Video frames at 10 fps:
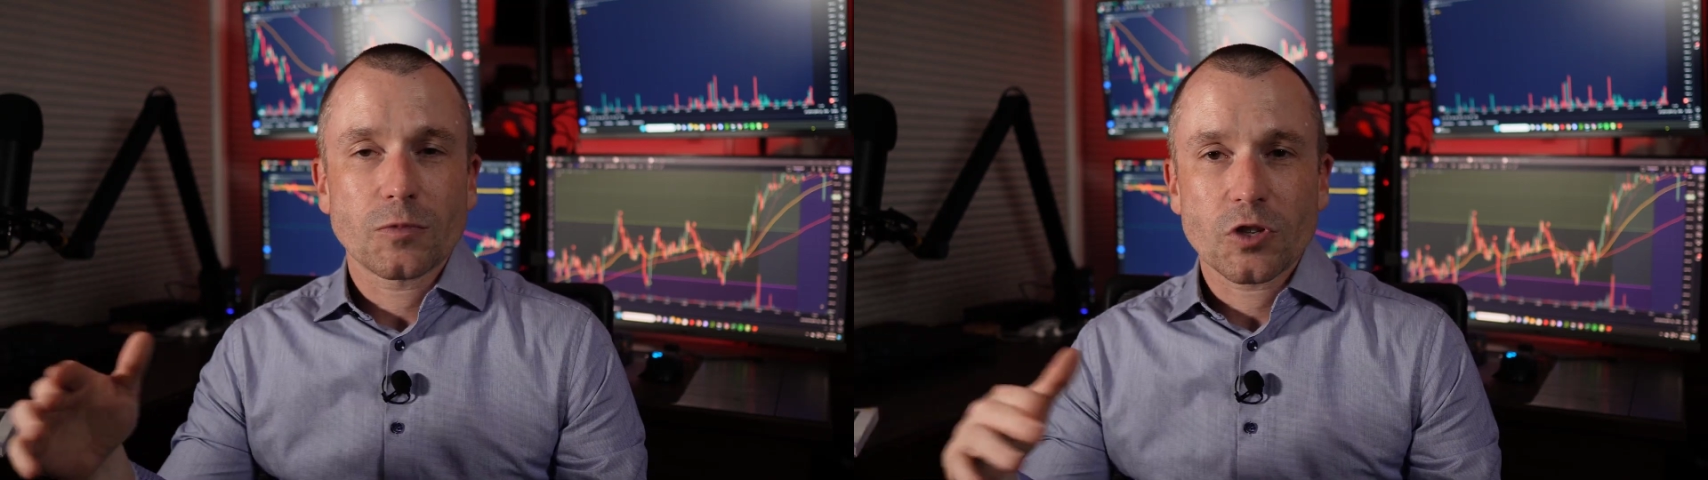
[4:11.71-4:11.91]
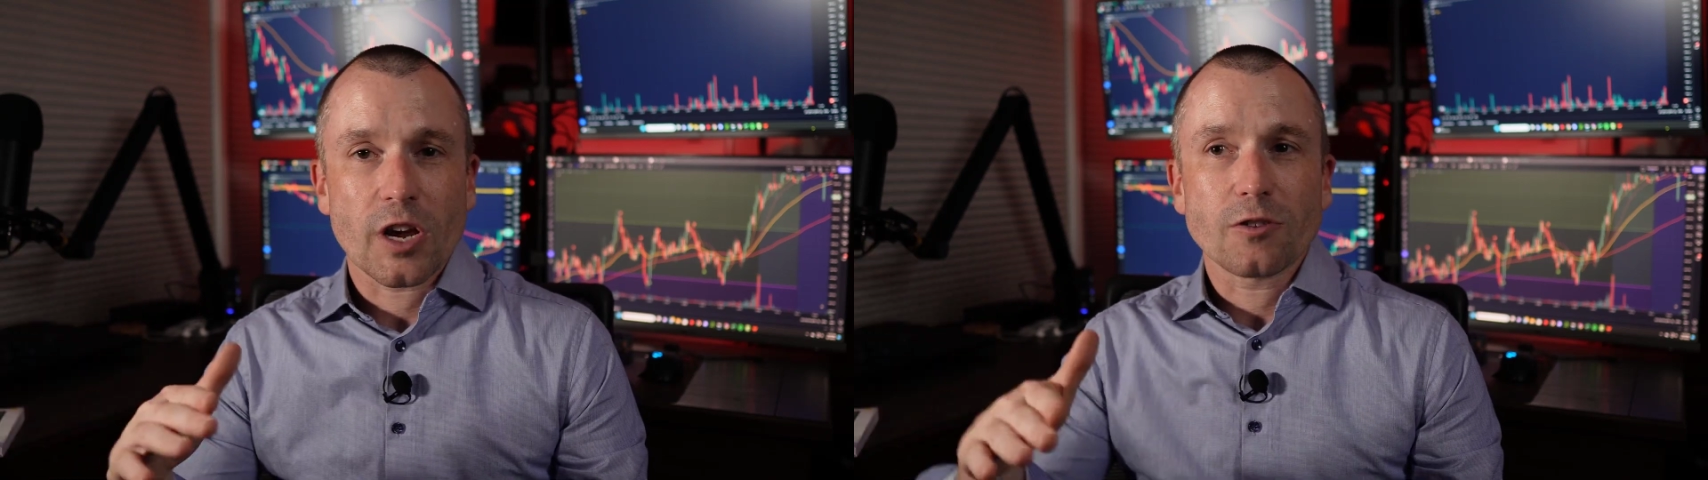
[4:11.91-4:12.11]

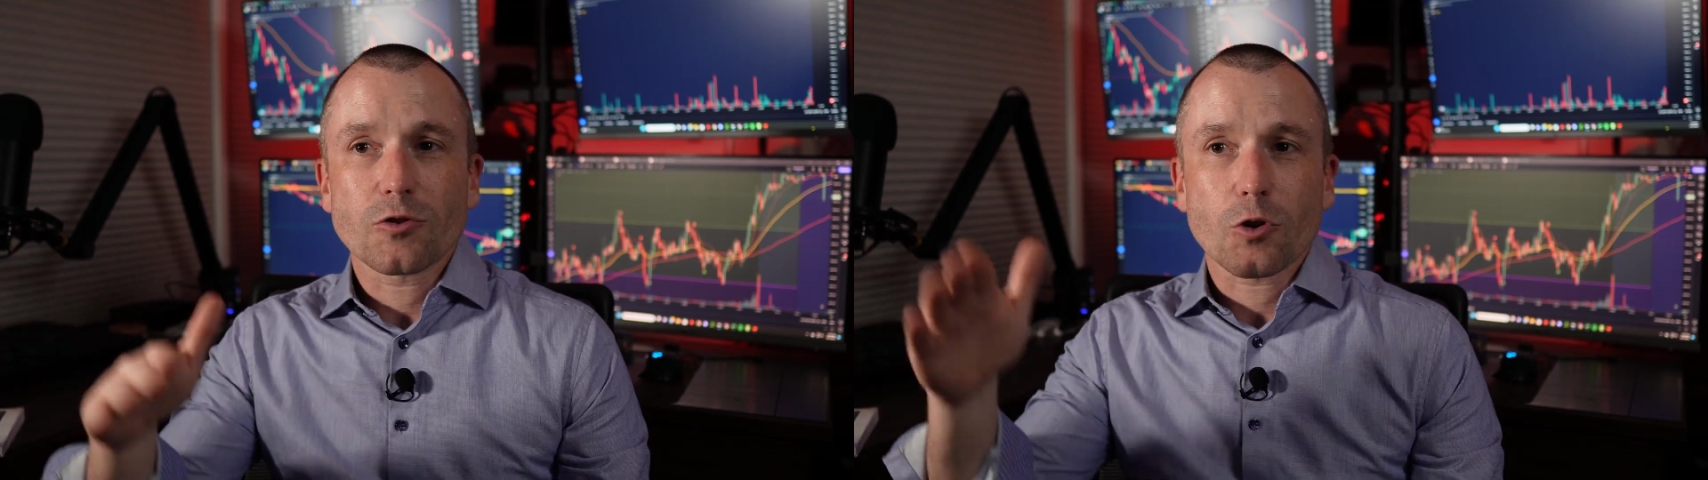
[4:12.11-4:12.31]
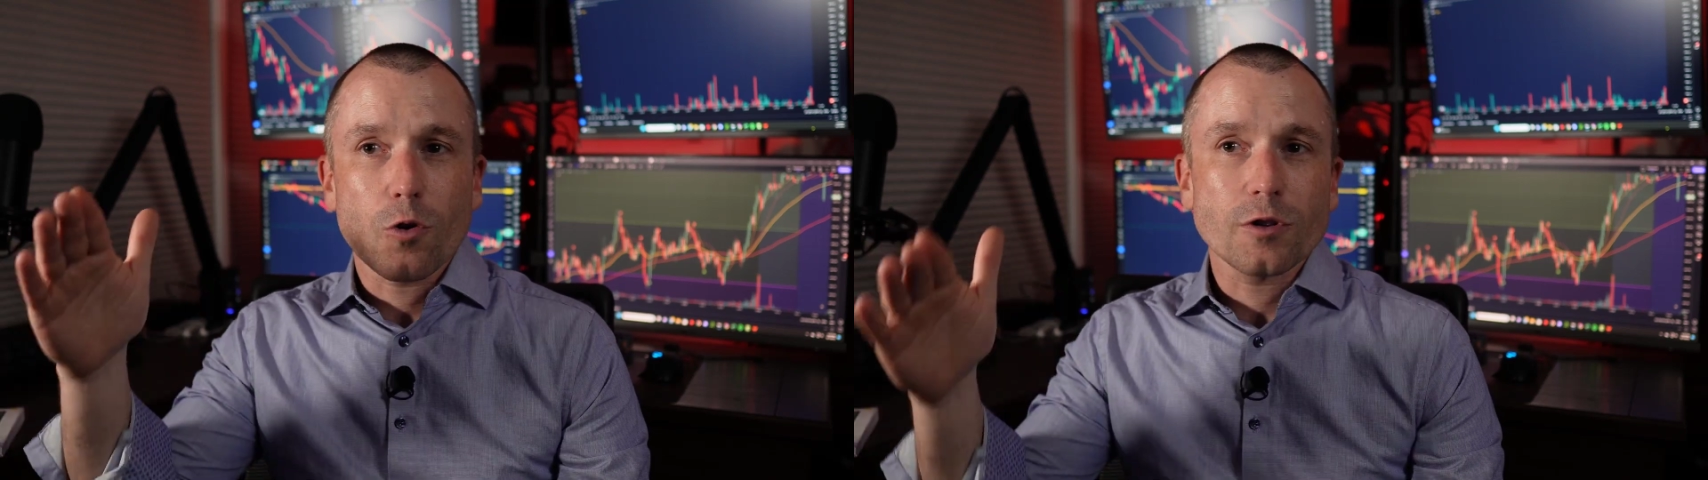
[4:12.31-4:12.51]

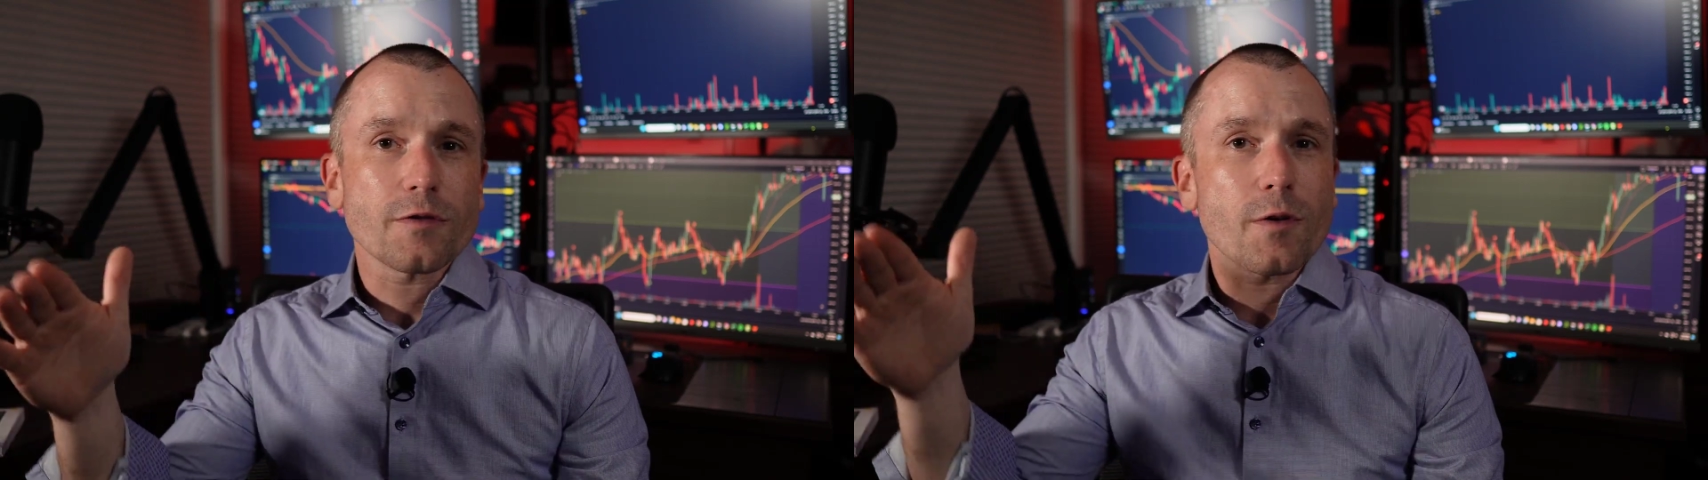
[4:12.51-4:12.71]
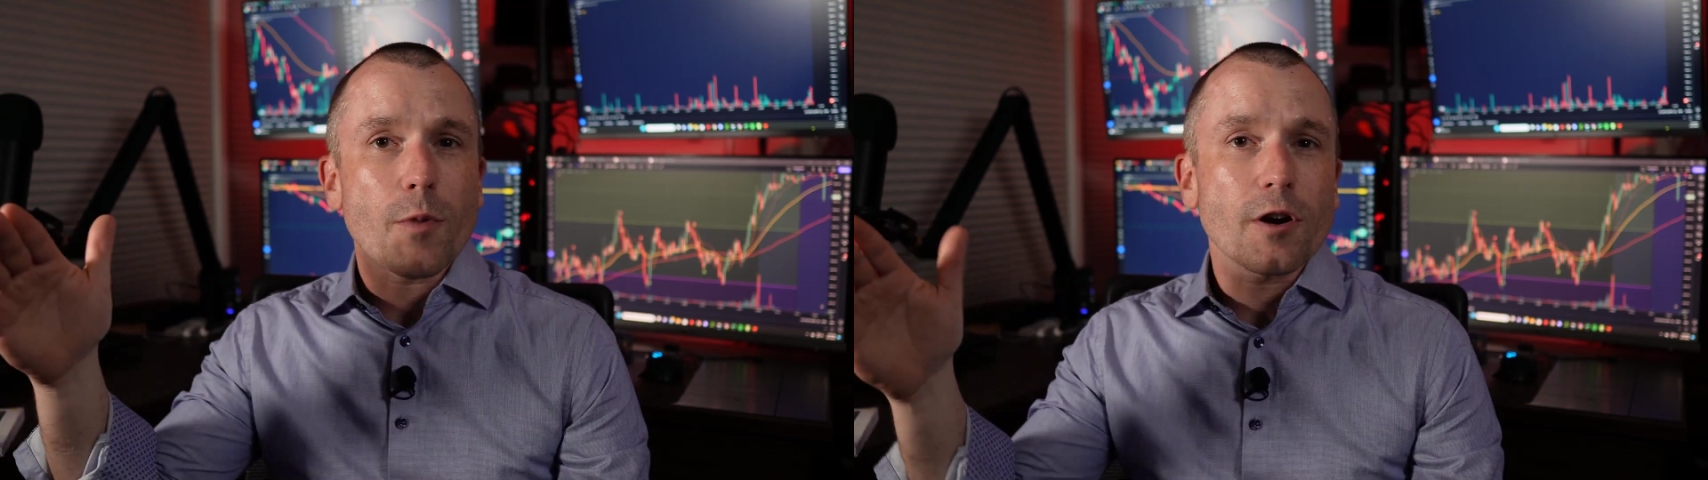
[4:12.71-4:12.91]
the
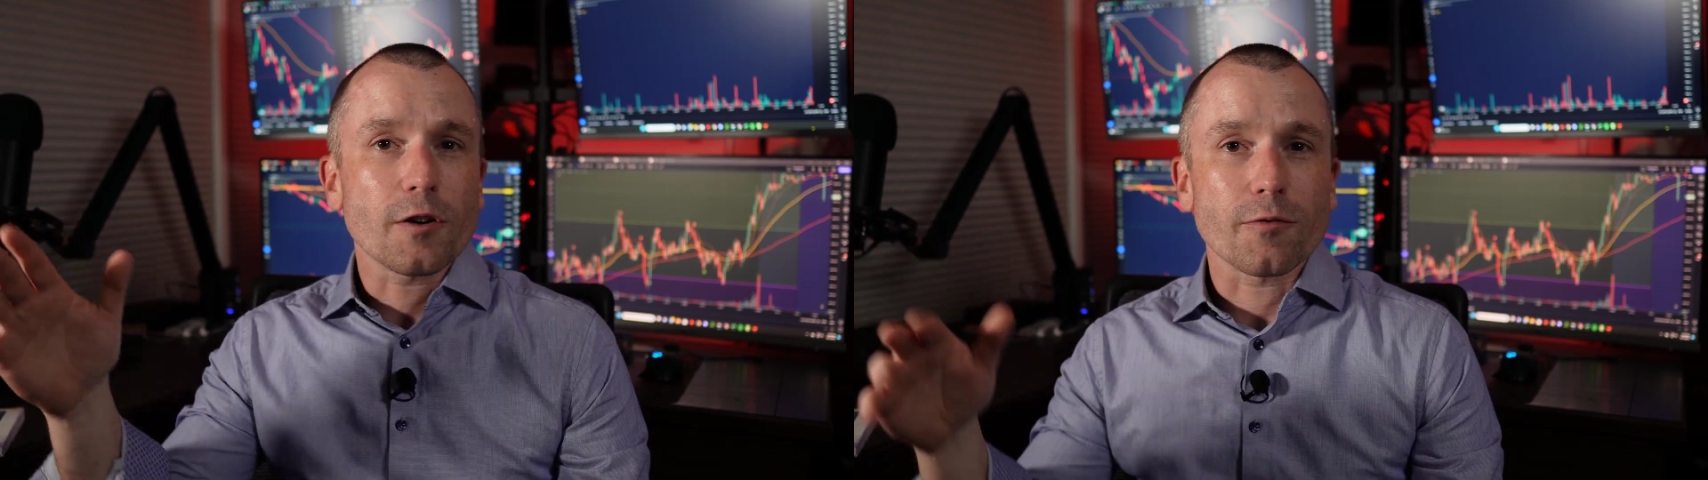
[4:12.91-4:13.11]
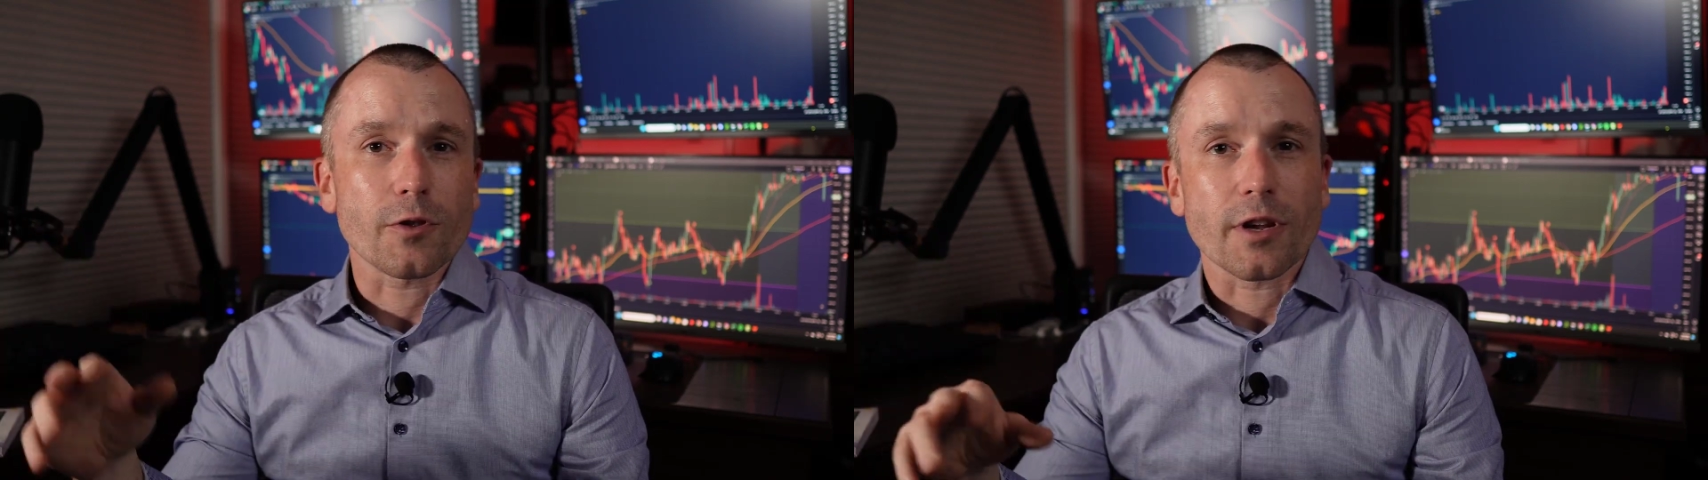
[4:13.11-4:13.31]
course of the
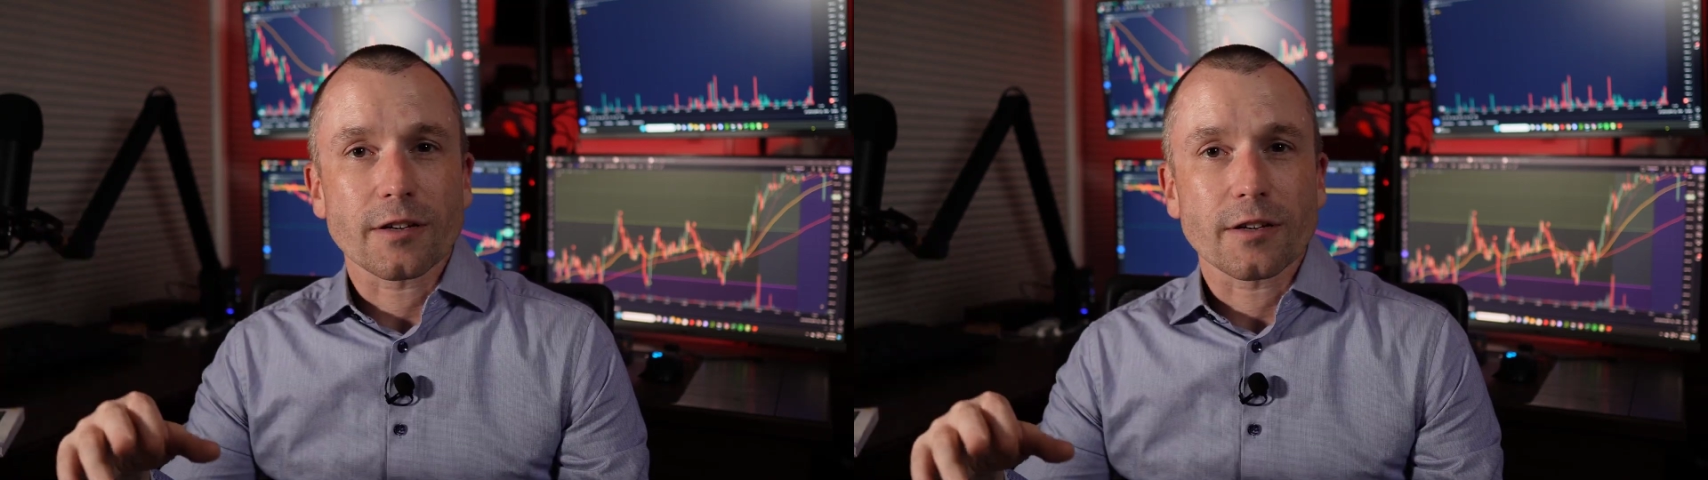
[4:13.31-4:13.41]
market for the